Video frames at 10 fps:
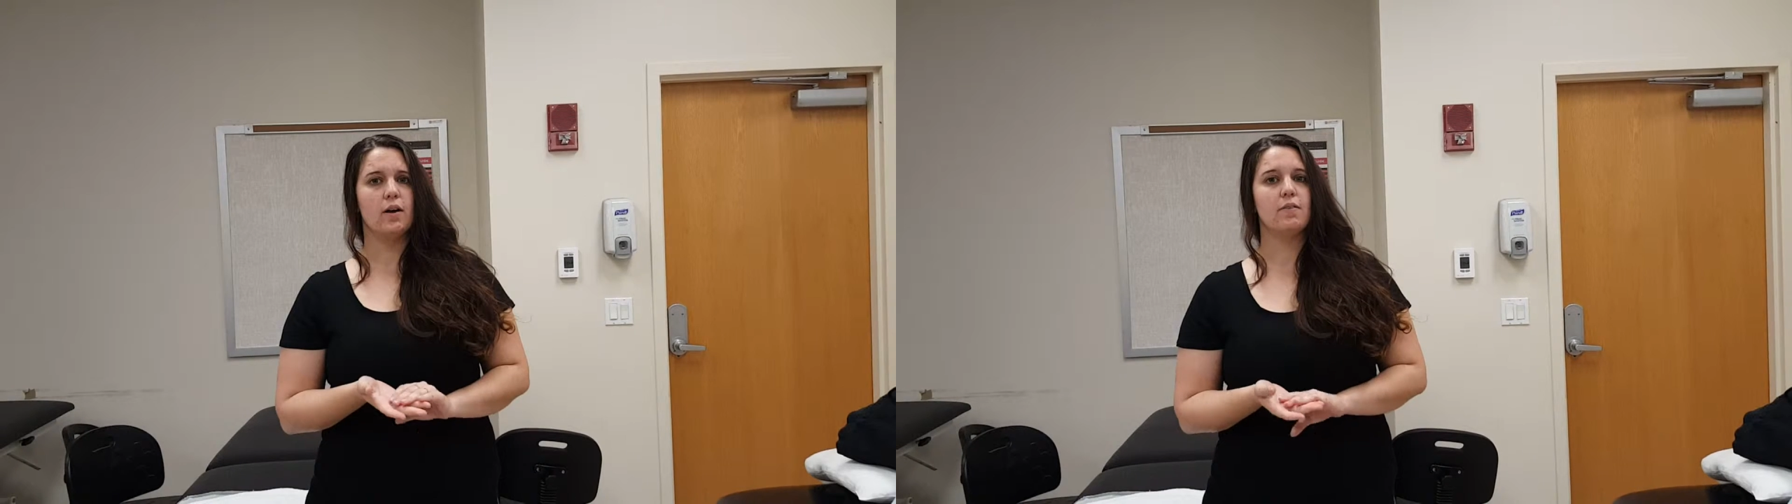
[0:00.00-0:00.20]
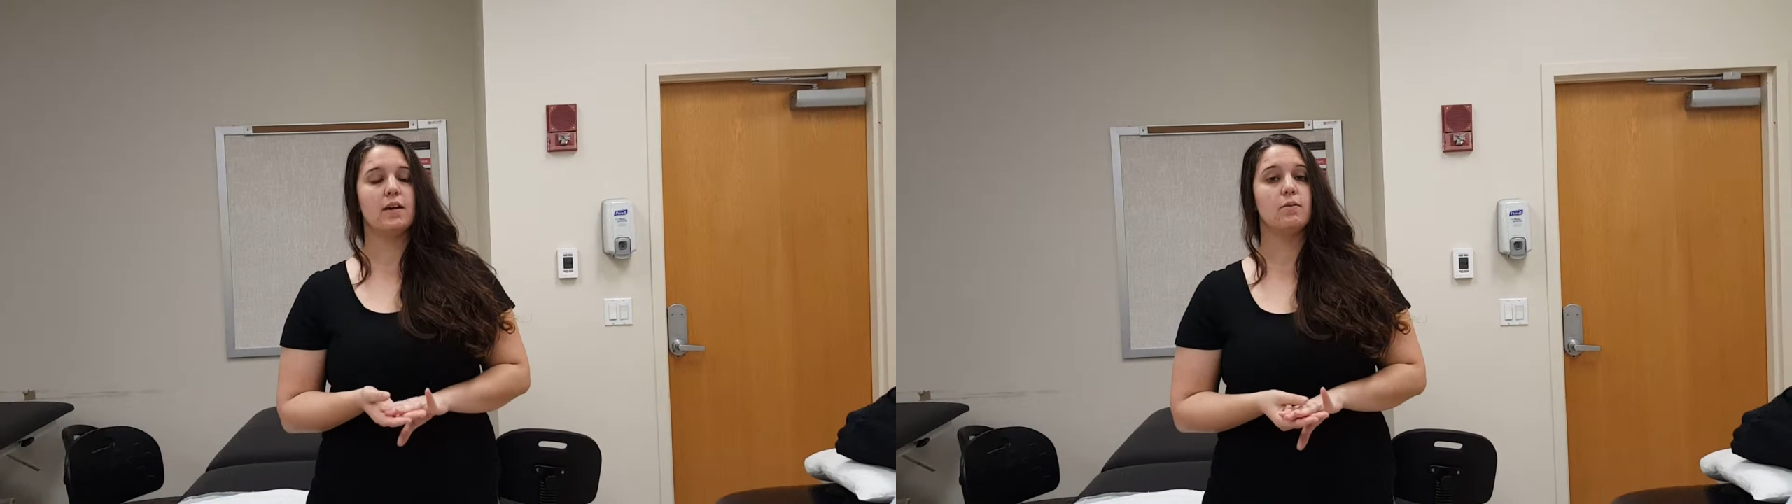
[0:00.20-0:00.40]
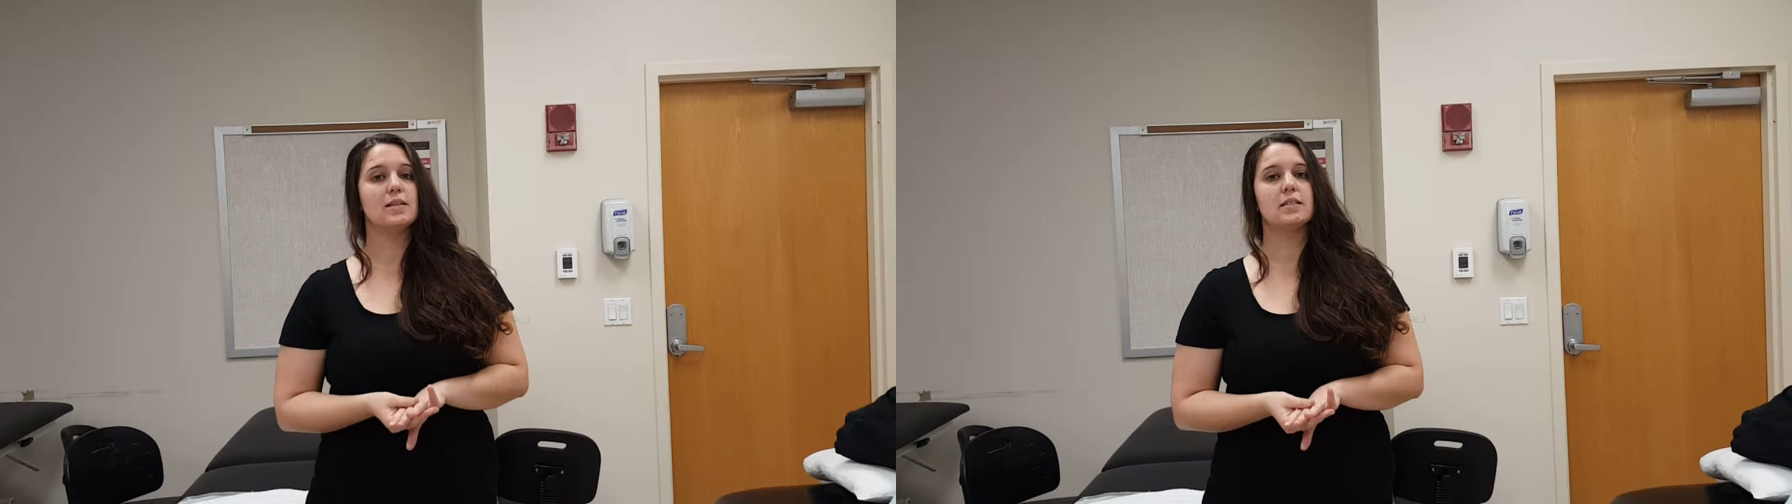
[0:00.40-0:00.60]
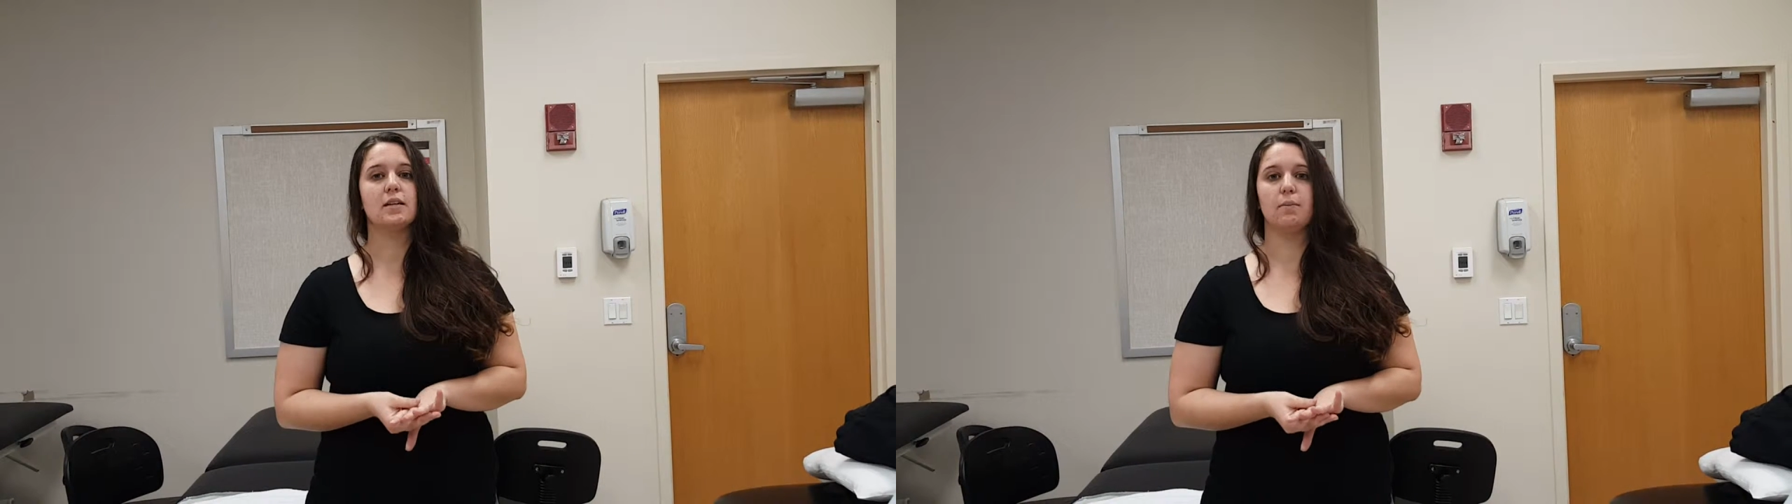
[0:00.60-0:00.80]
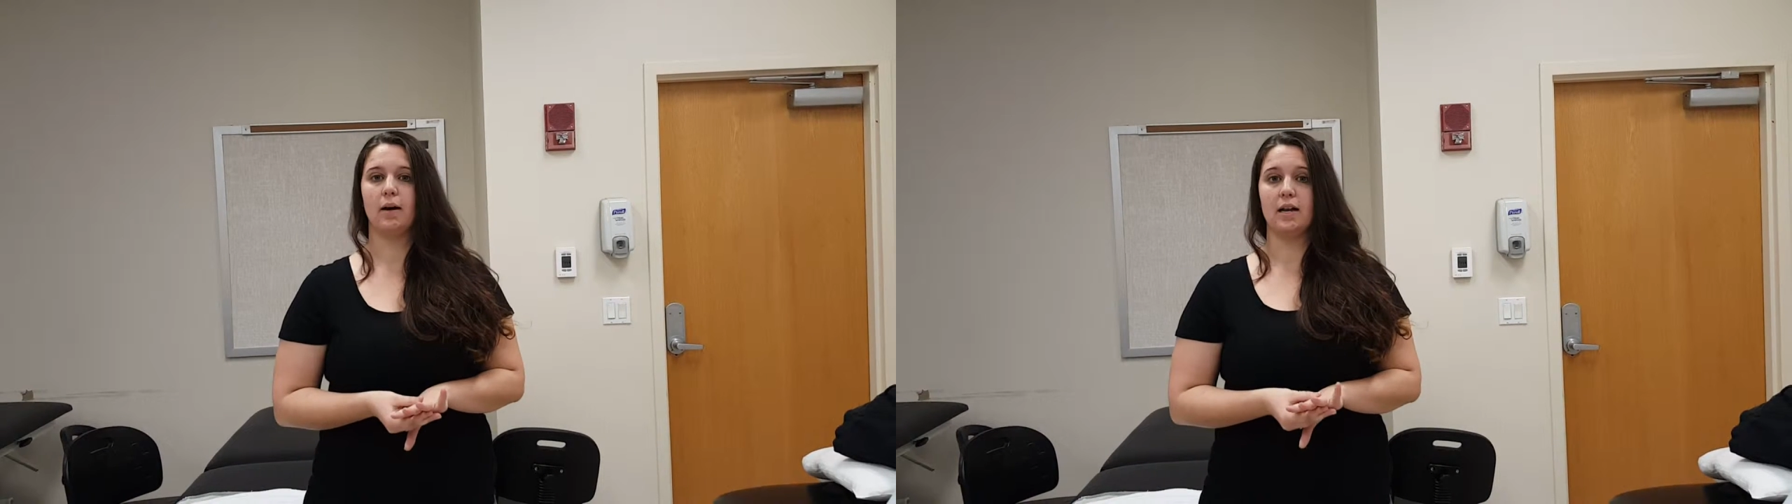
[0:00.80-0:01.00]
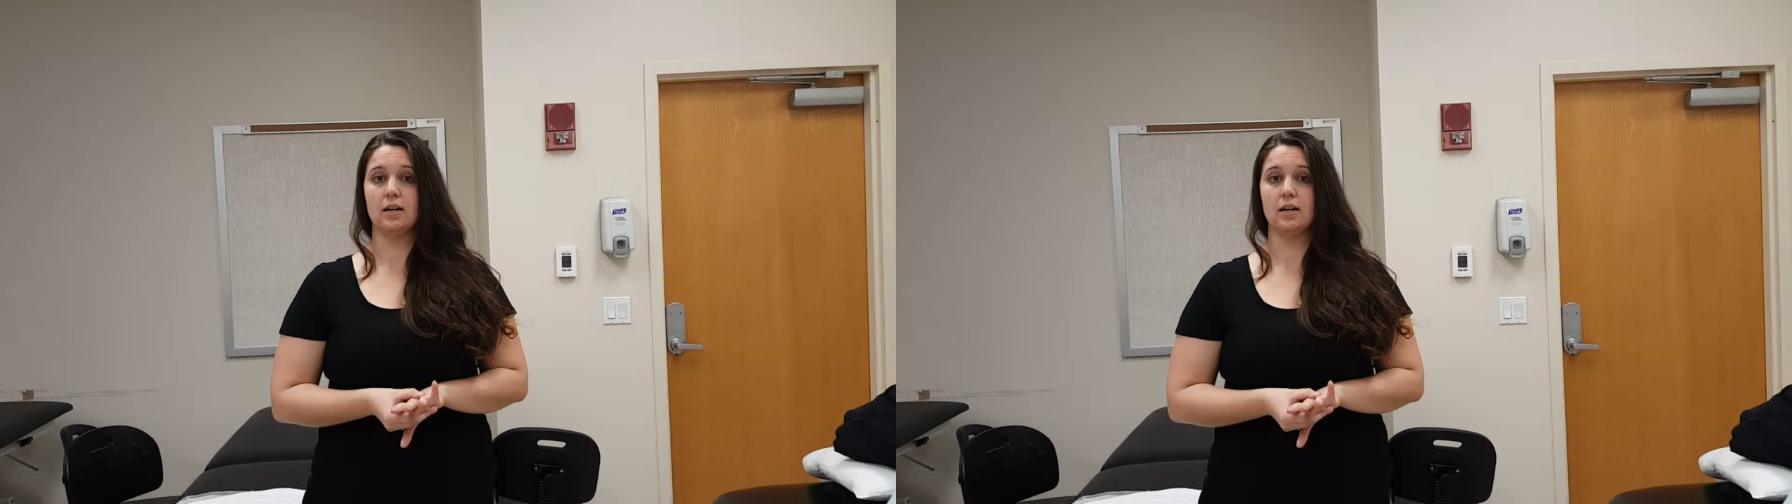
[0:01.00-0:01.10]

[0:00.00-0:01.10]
if they recently applied